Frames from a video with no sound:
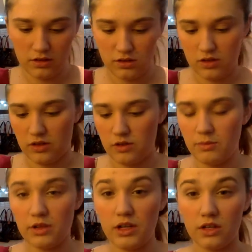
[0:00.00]
So that's what
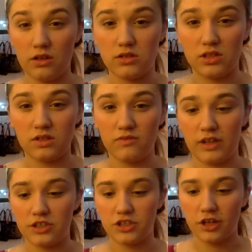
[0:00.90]
I'm going to use this
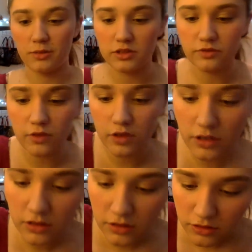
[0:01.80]
flat shader brush for.
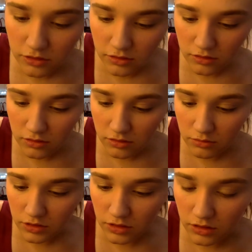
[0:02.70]

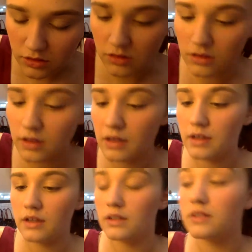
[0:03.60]
I'm just going to
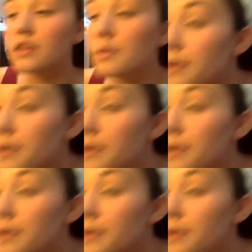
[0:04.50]
dip